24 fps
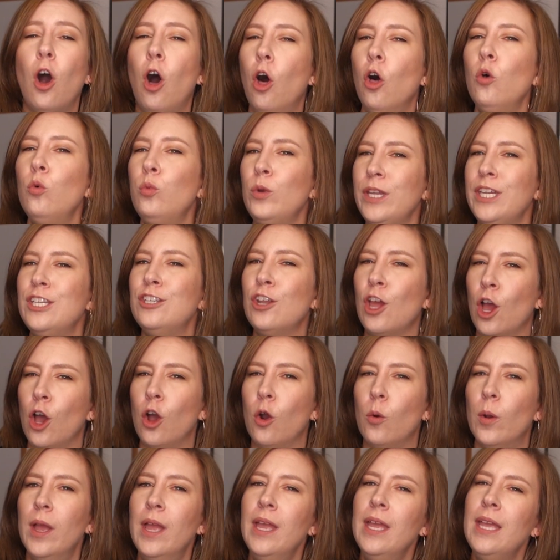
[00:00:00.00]
All we
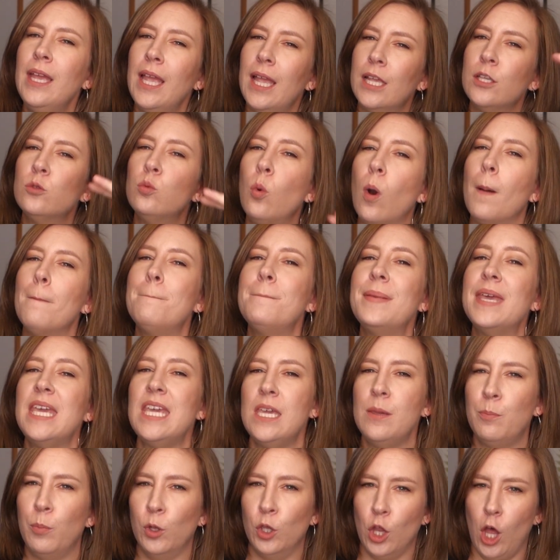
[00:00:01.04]
know is what
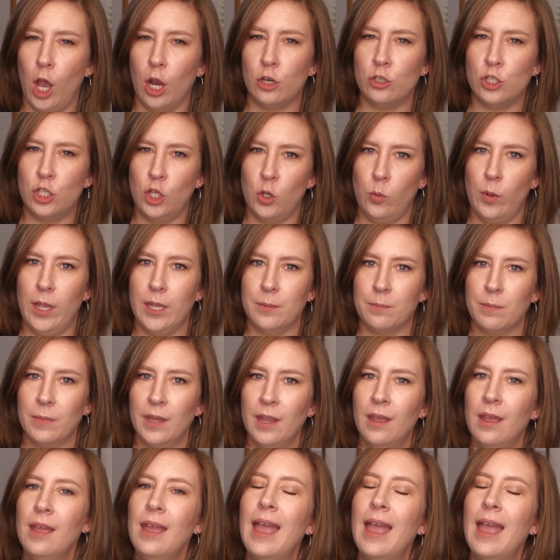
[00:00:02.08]
people are doing.